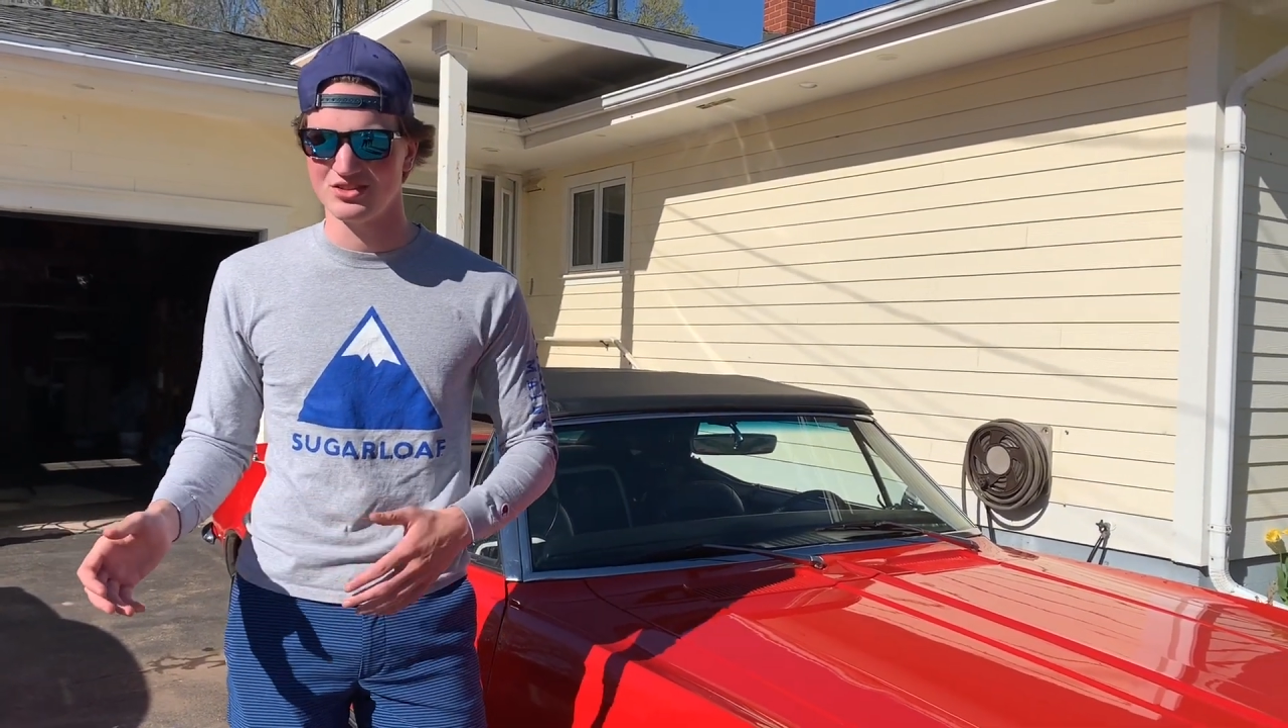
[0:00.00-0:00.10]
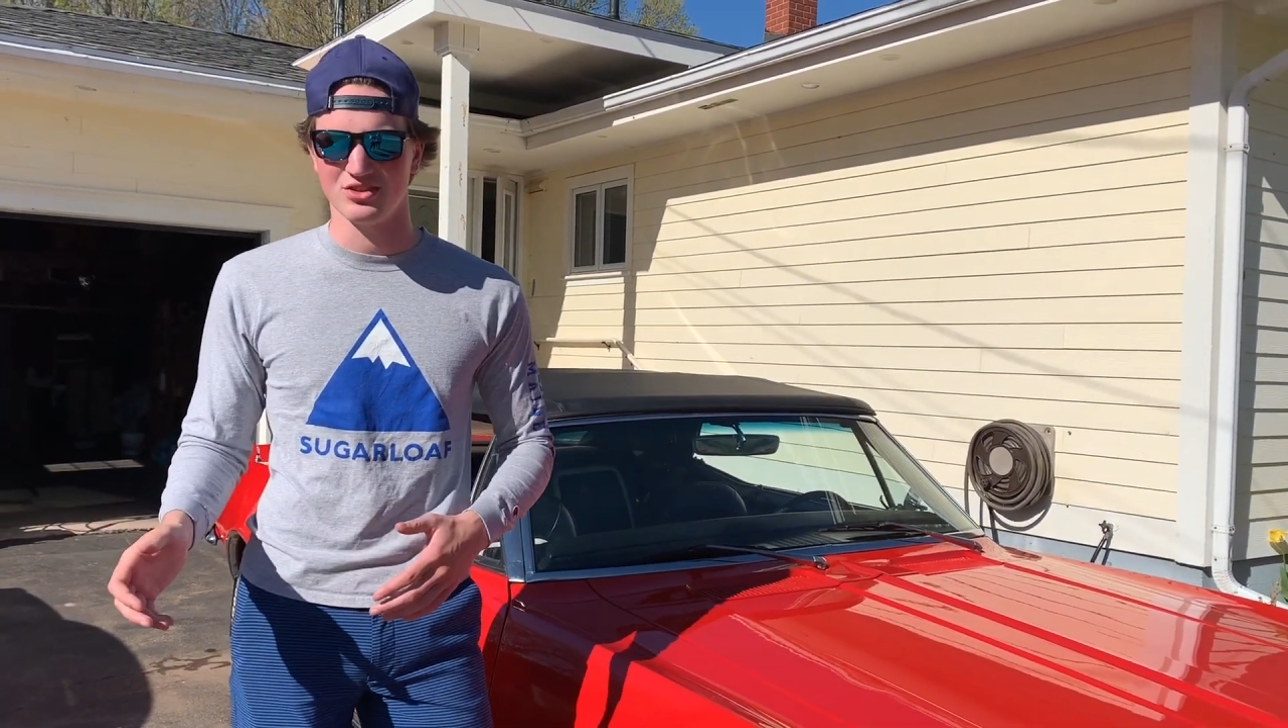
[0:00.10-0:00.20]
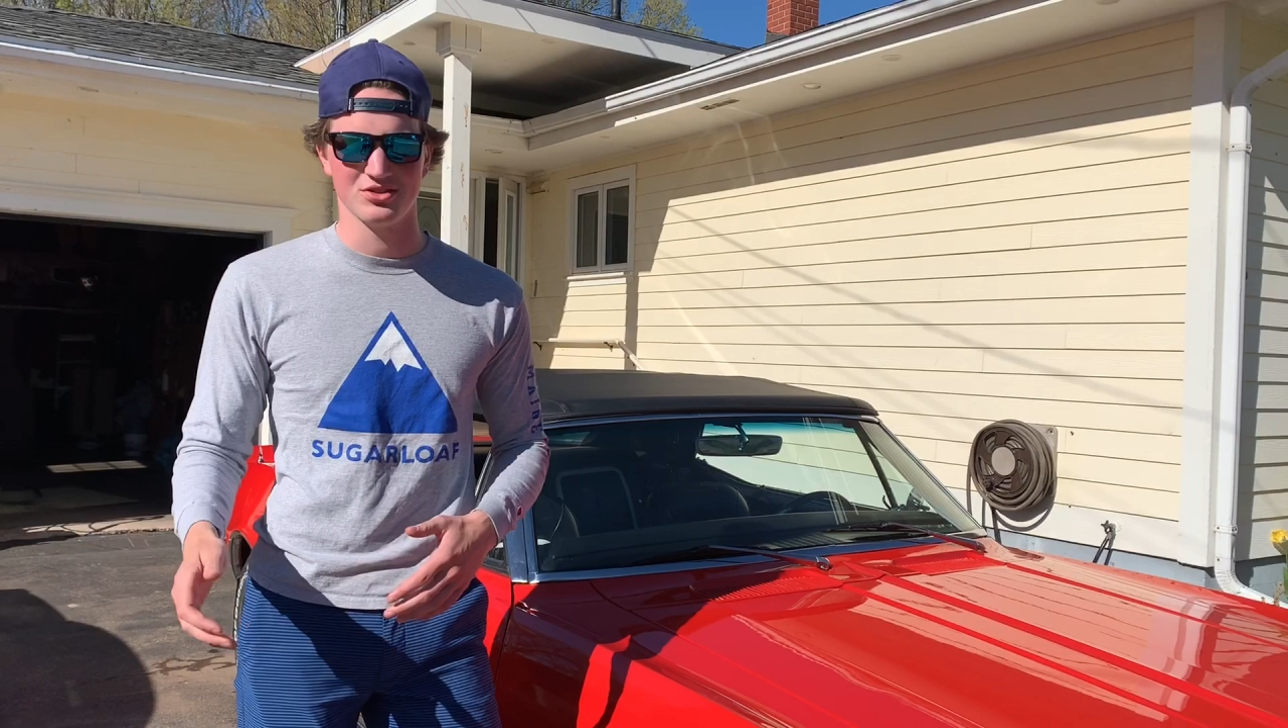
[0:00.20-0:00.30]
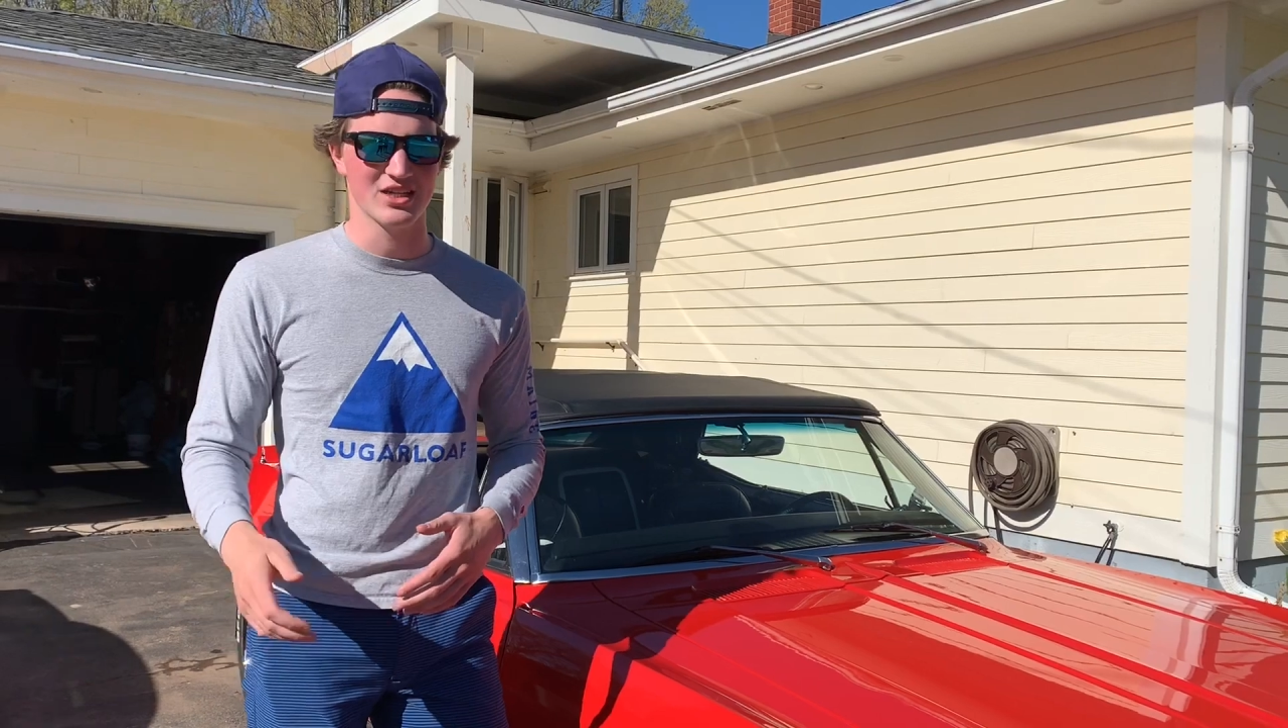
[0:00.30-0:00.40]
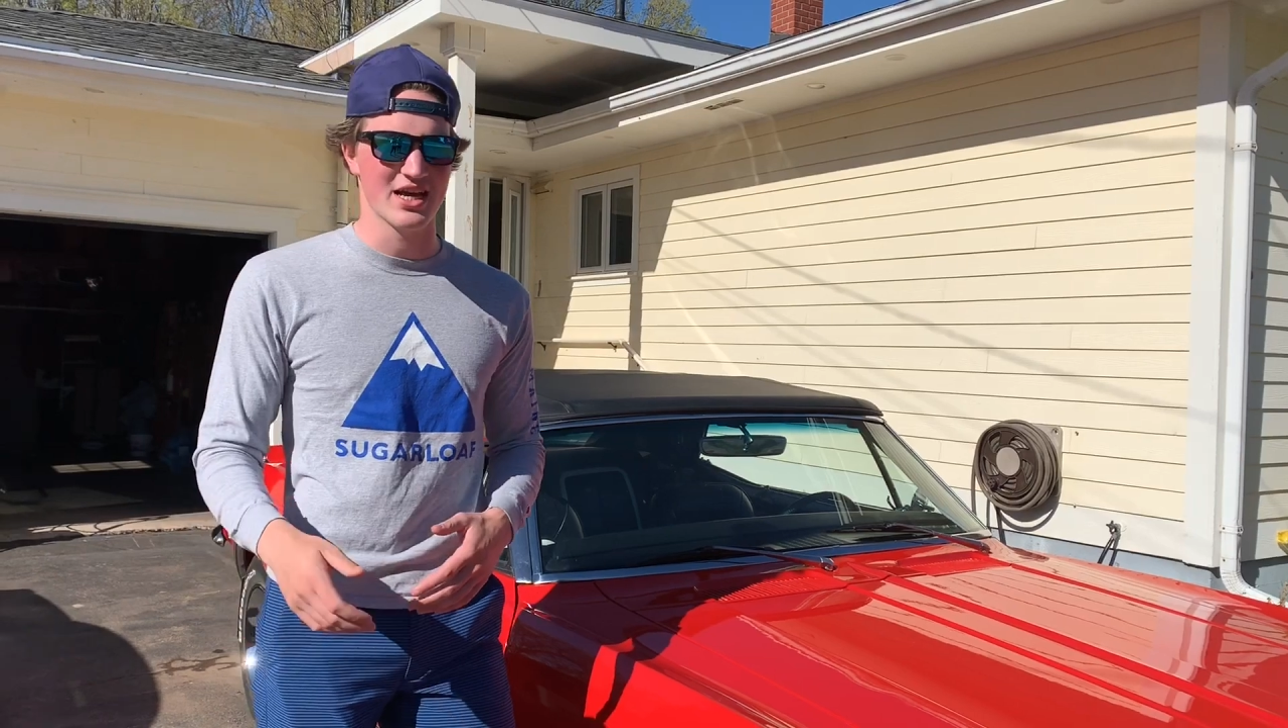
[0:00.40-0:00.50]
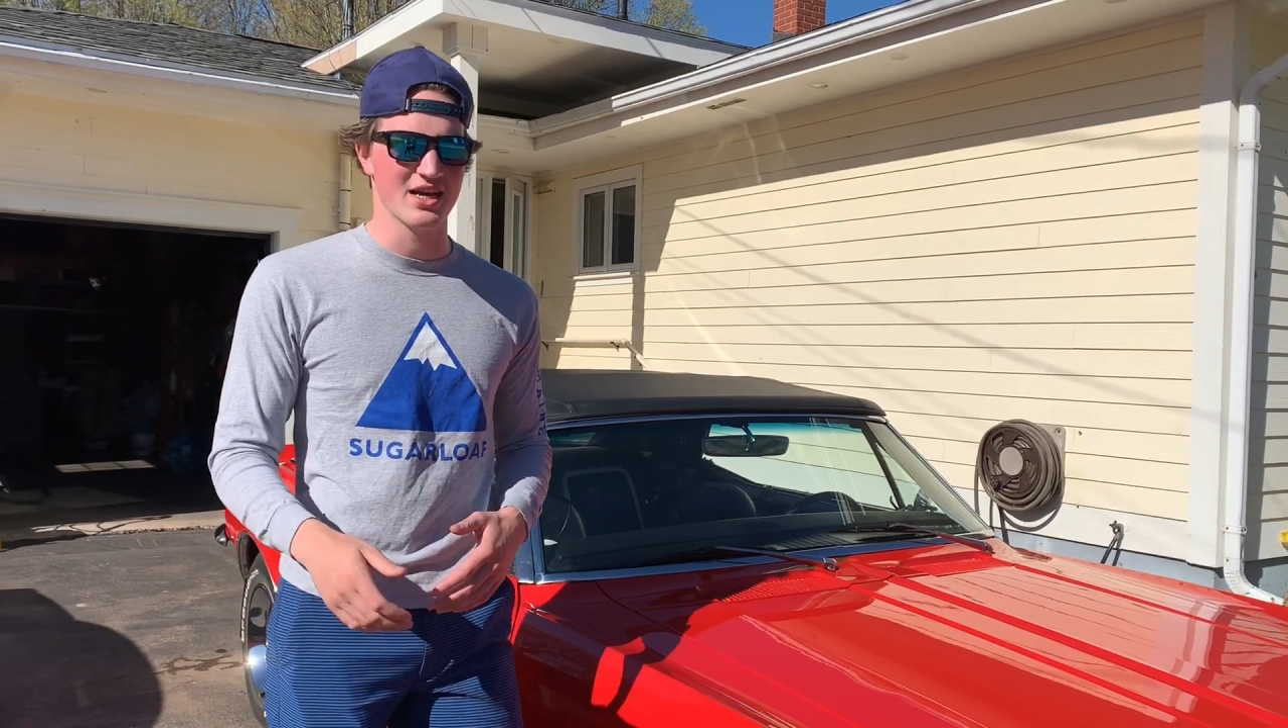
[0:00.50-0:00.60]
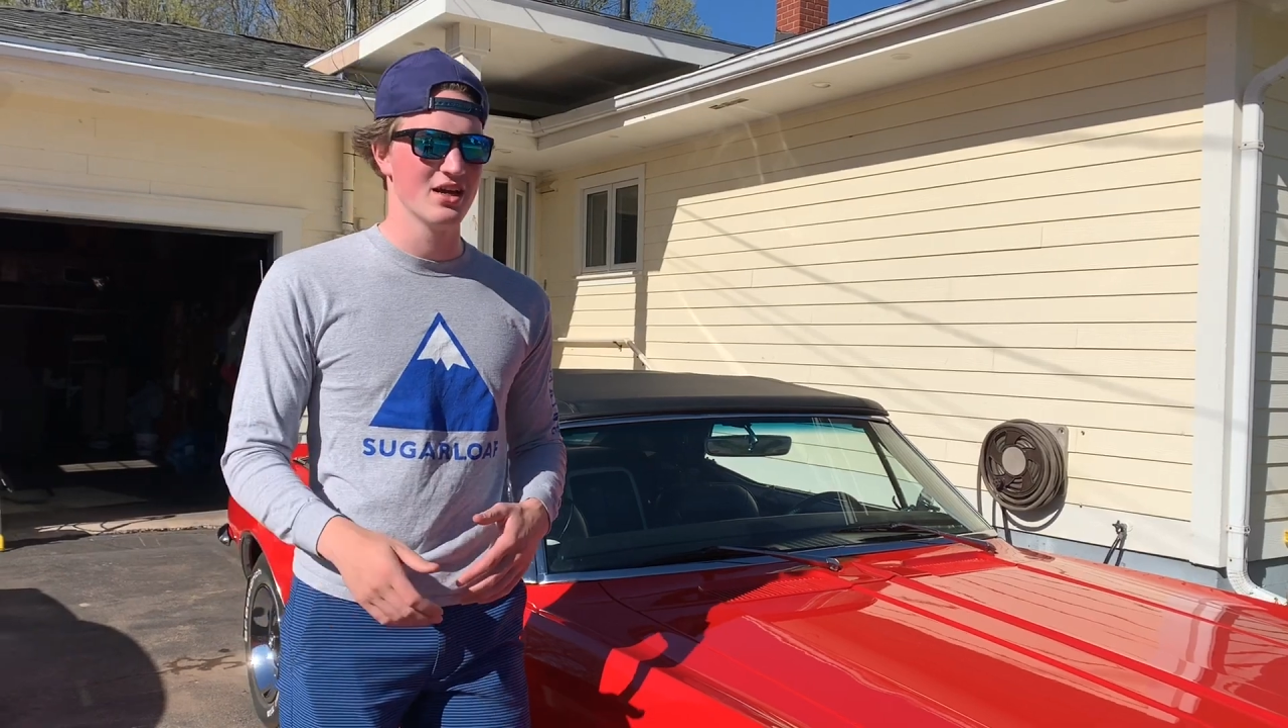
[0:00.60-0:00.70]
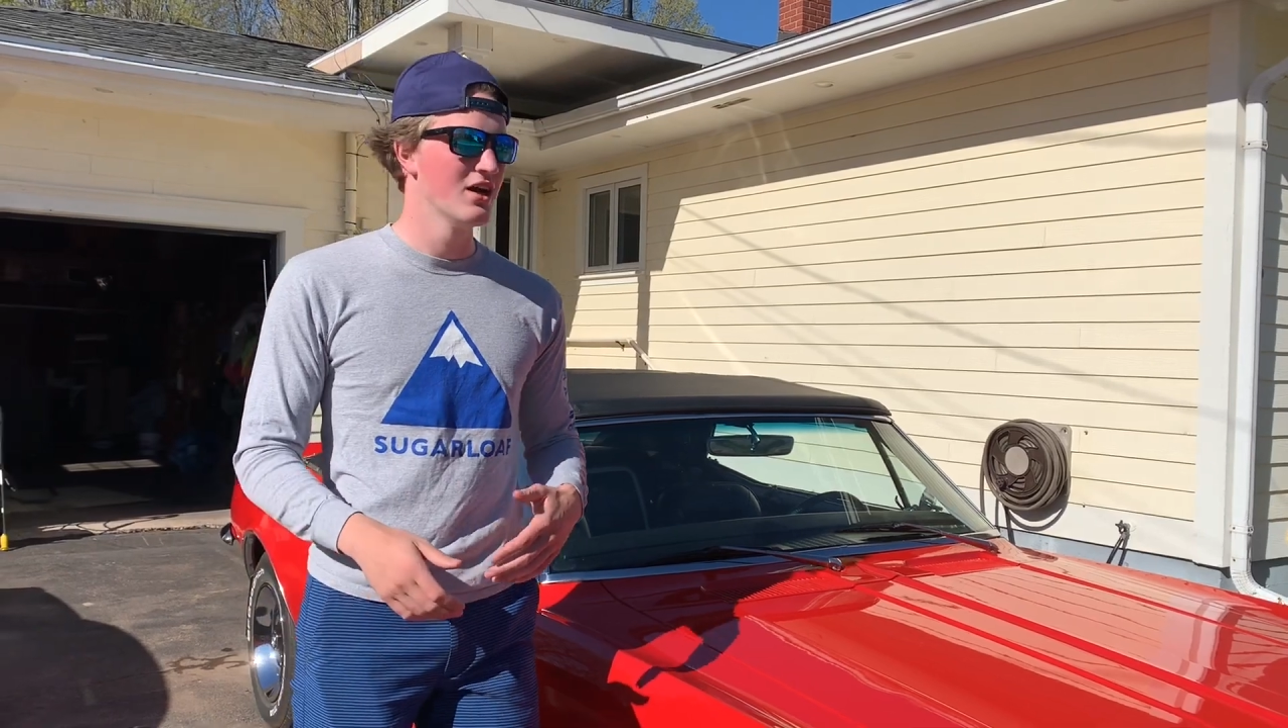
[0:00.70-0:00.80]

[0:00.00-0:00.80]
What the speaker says: So say